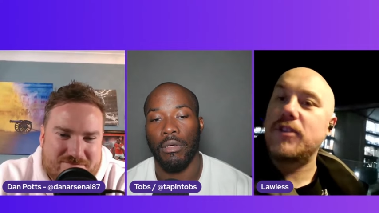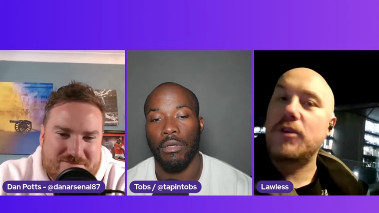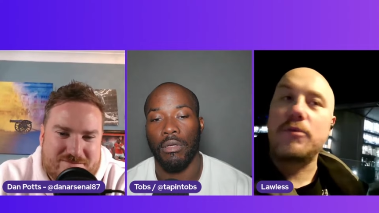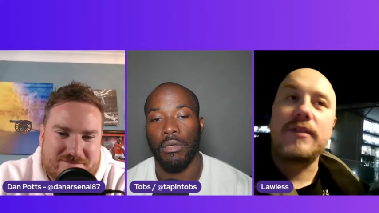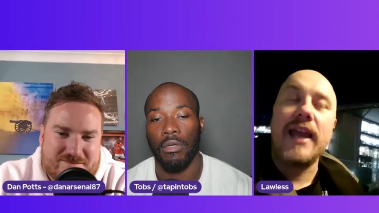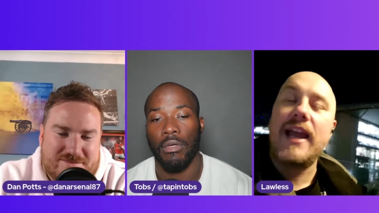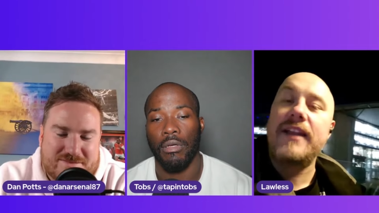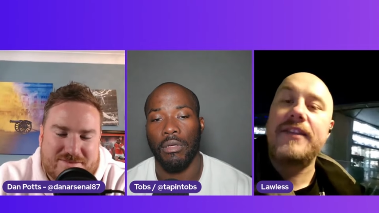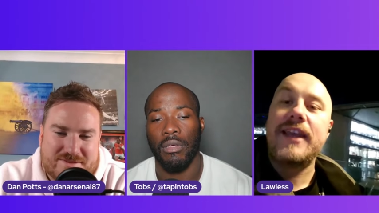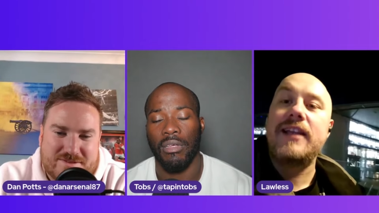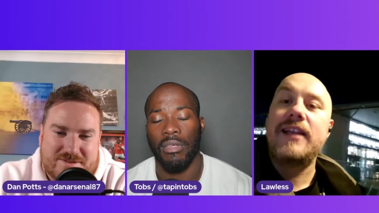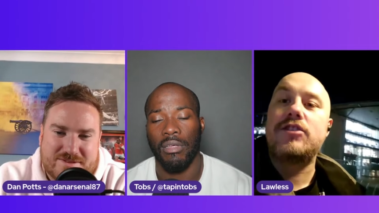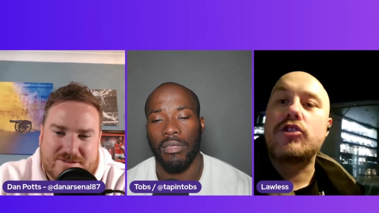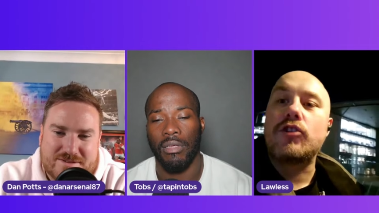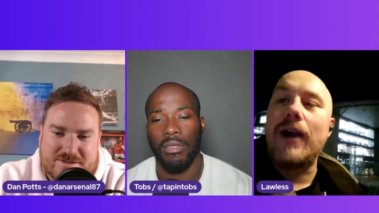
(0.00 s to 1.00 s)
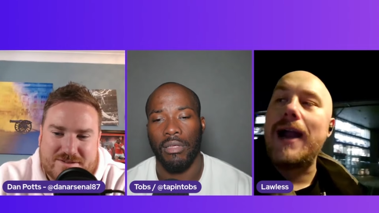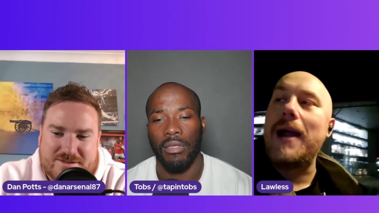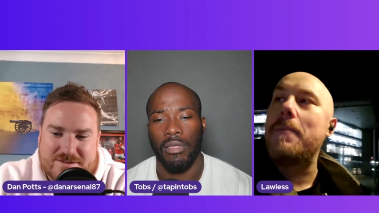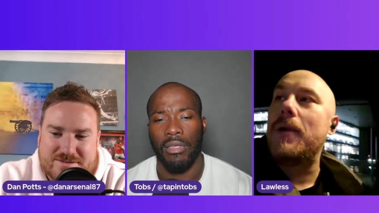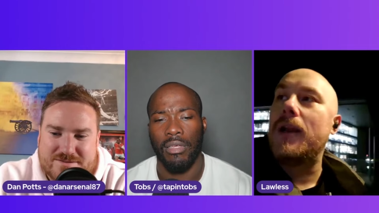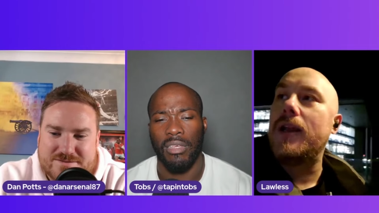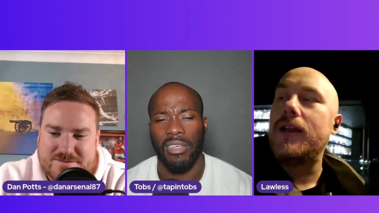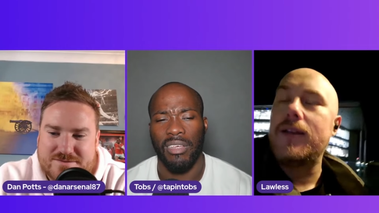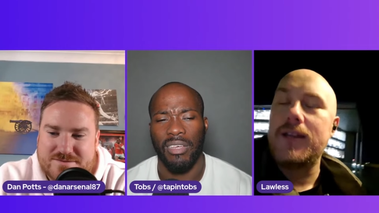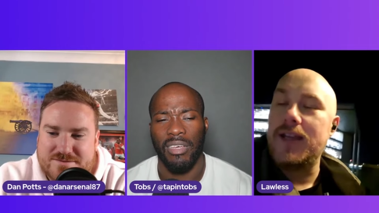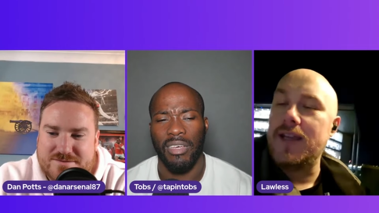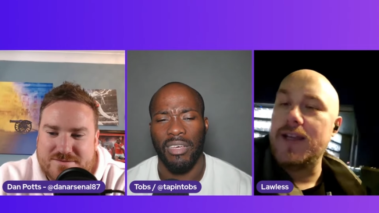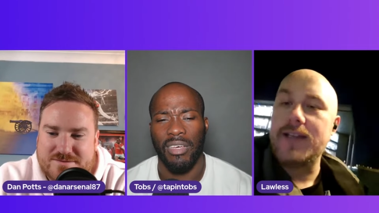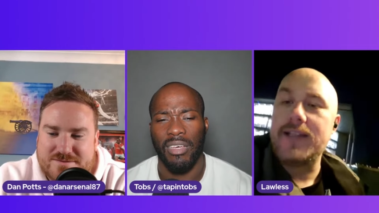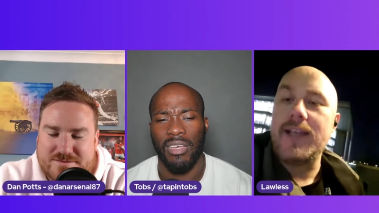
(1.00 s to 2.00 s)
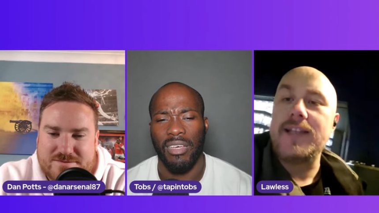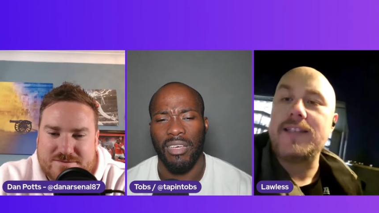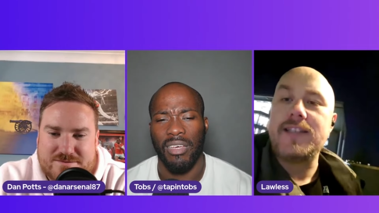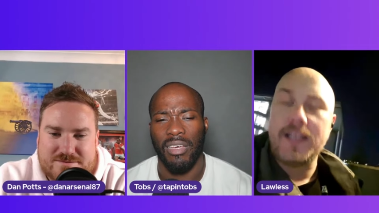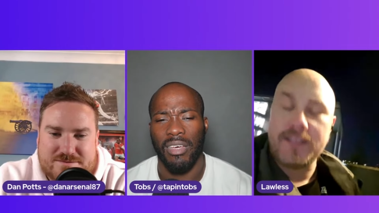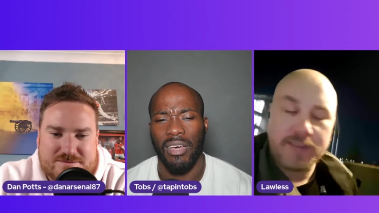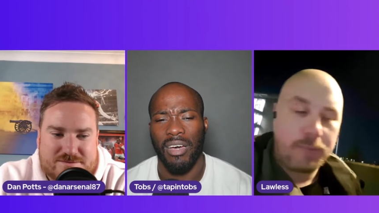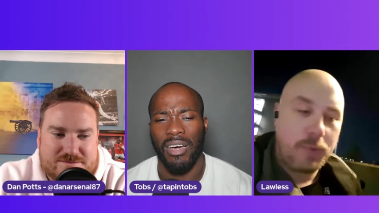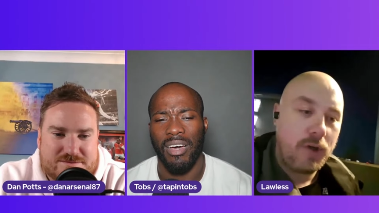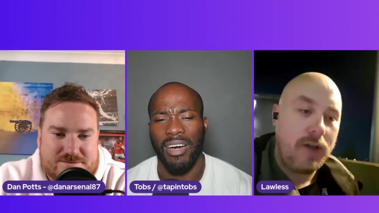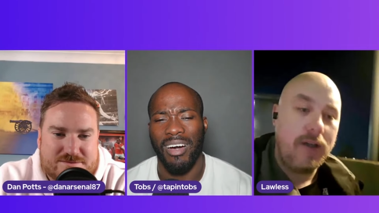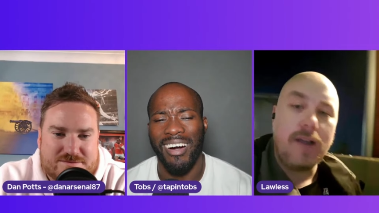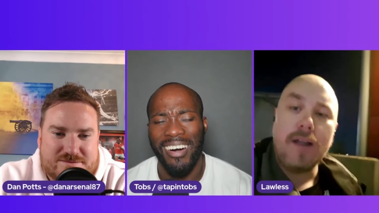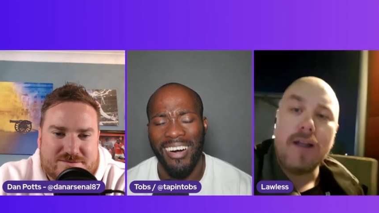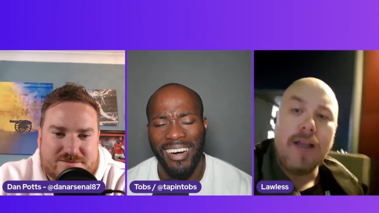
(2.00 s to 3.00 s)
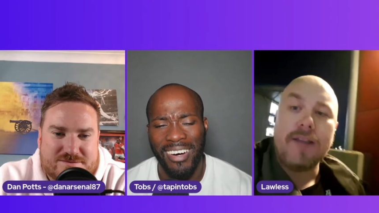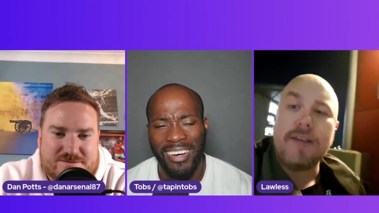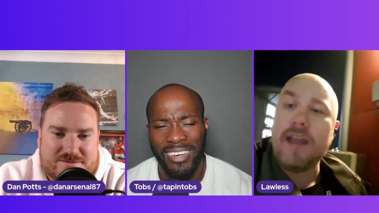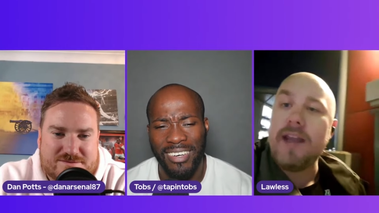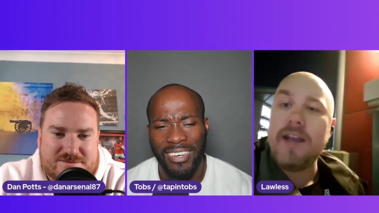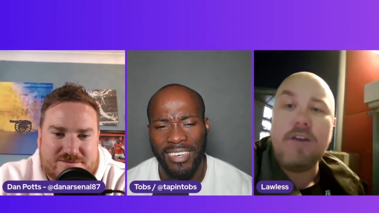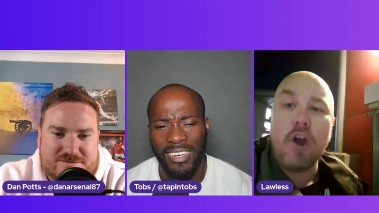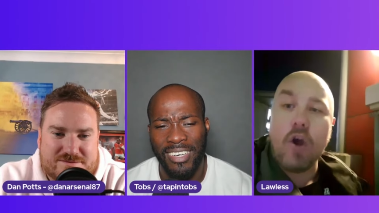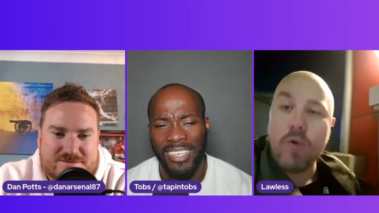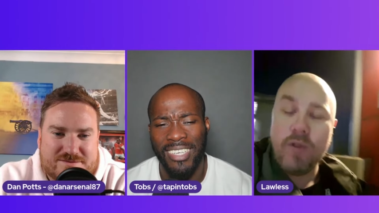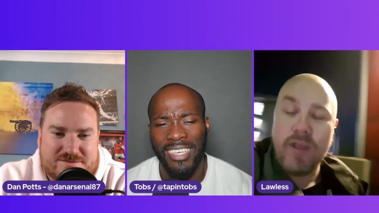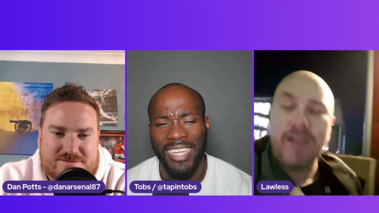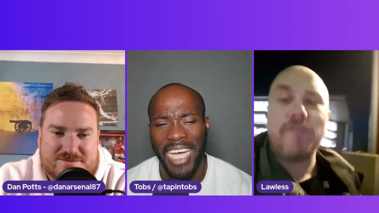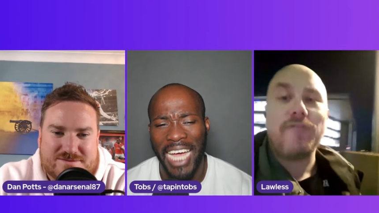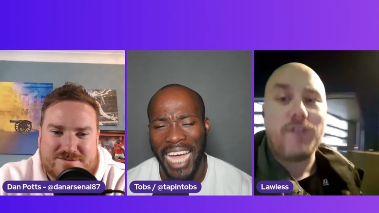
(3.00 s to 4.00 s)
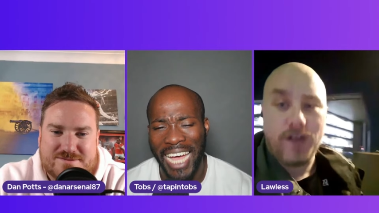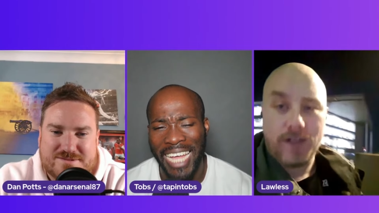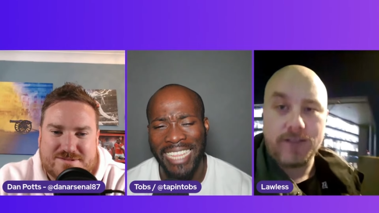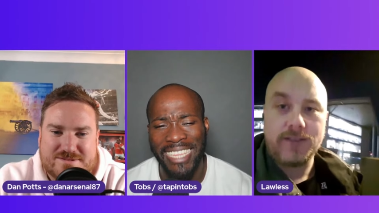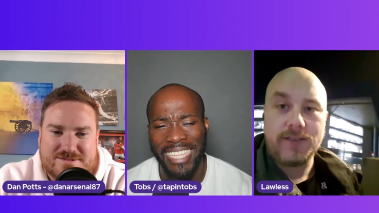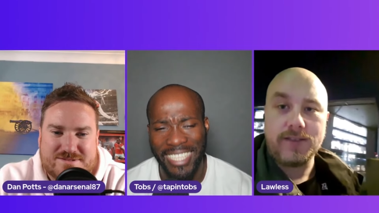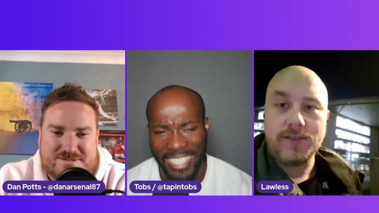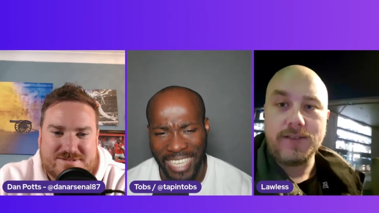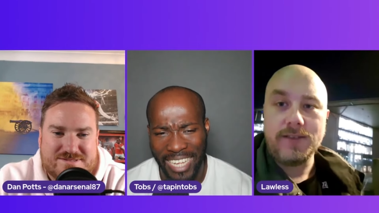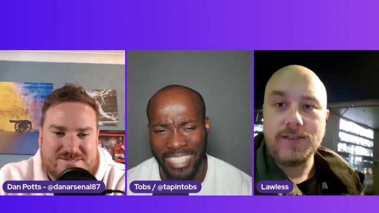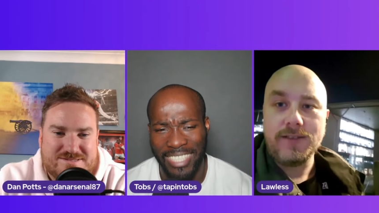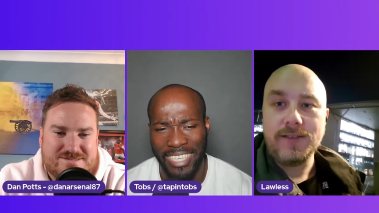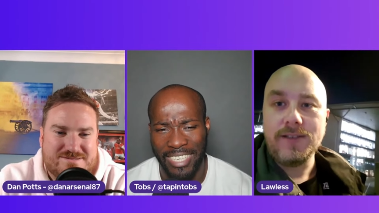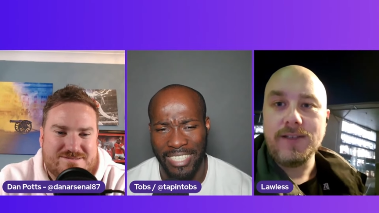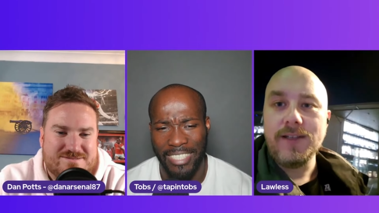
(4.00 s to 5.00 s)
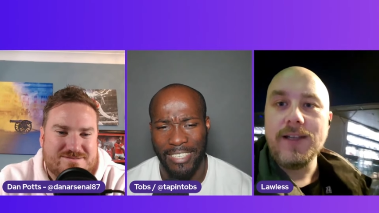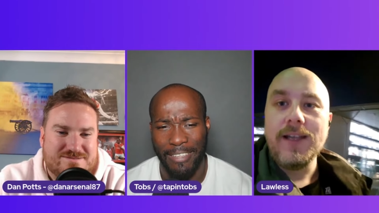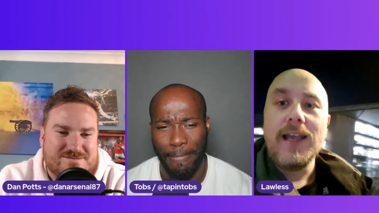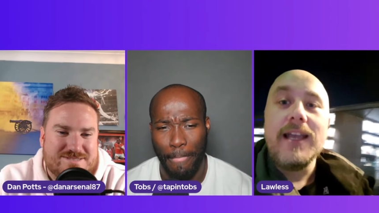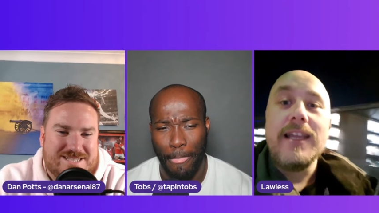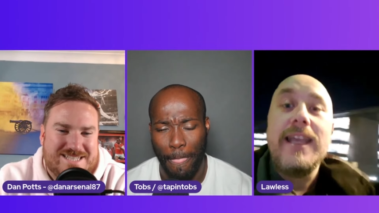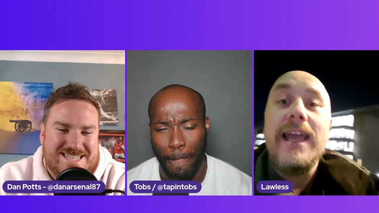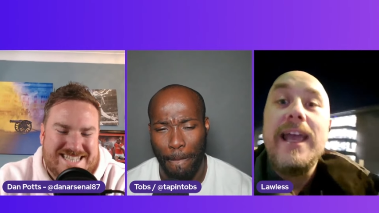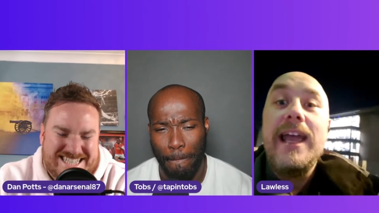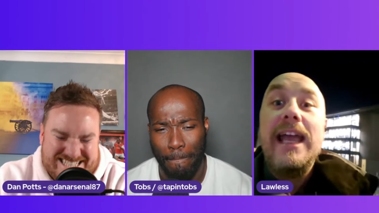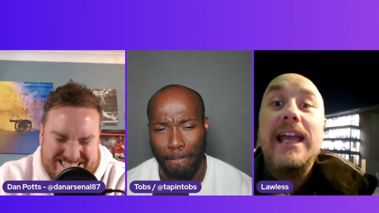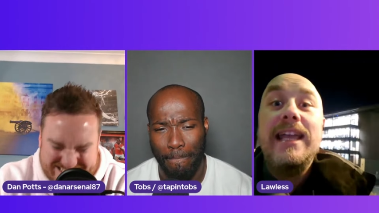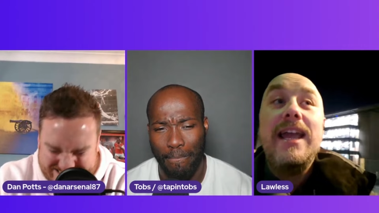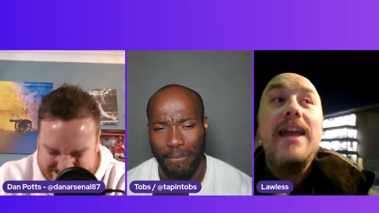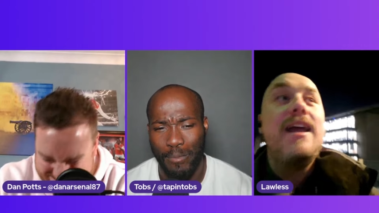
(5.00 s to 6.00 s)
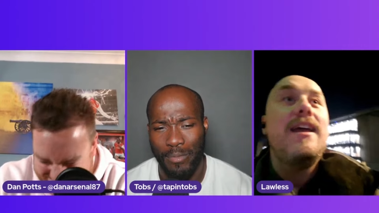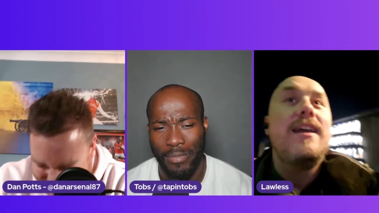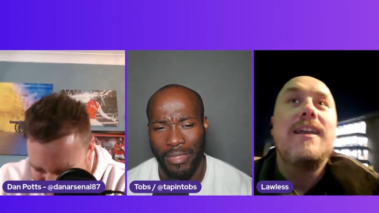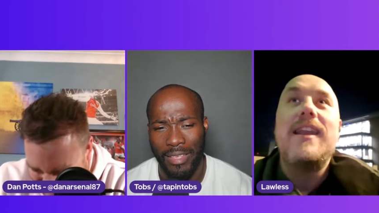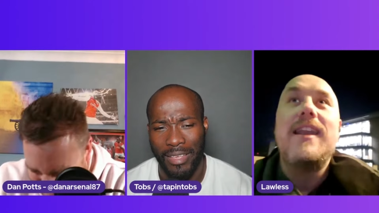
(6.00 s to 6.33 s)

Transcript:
Speaker 1: him. So they're they're scrambling. Yeah, they're desperate. They know their tactics. yeah, yeah.